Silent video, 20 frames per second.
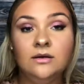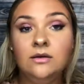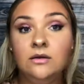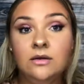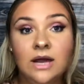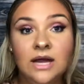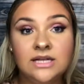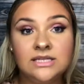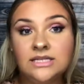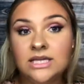
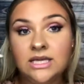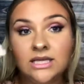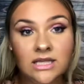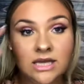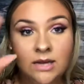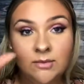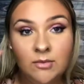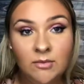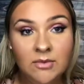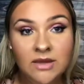not saying that
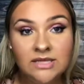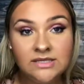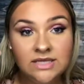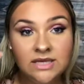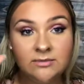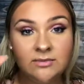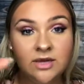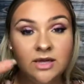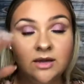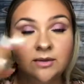I'm amazing
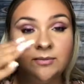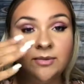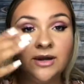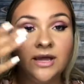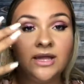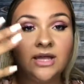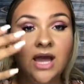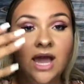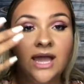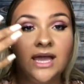at makeup, but
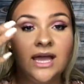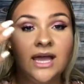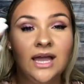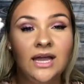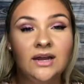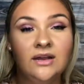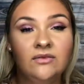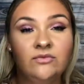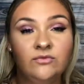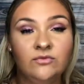I
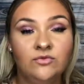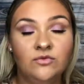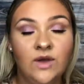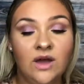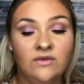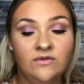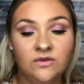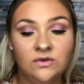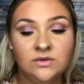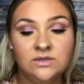kind of
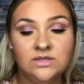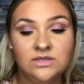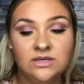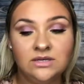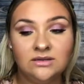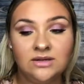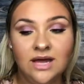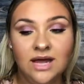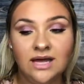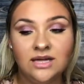have used it a
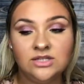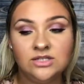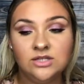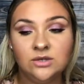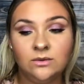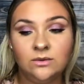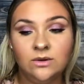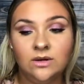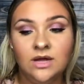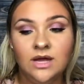lot,
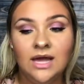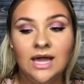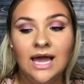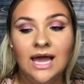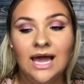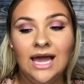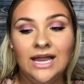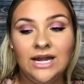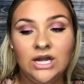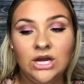so
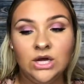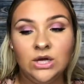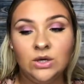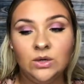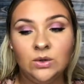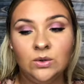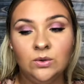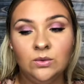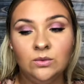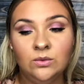I
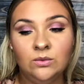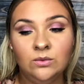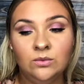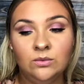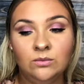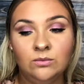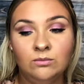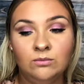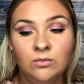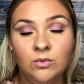know
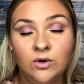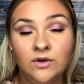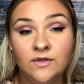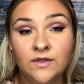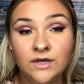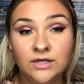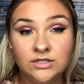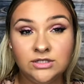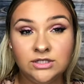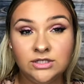more
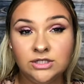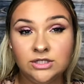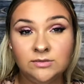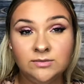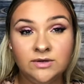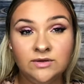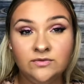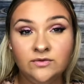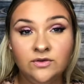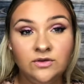things to do.
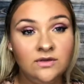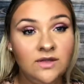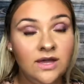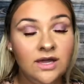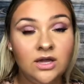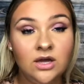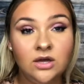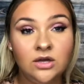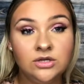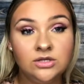But if you're
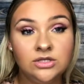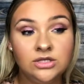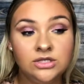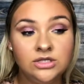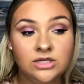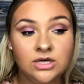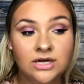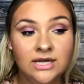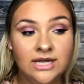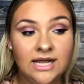like just
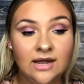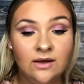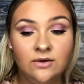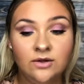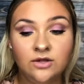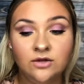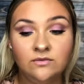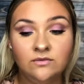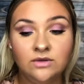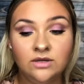starting out
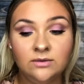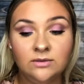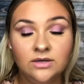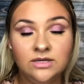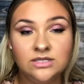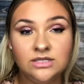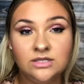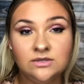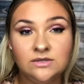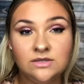and you really
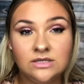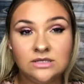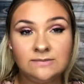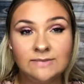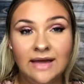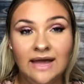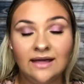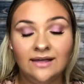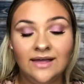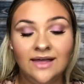wanted to use this
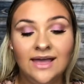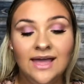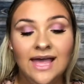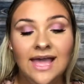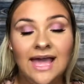palette,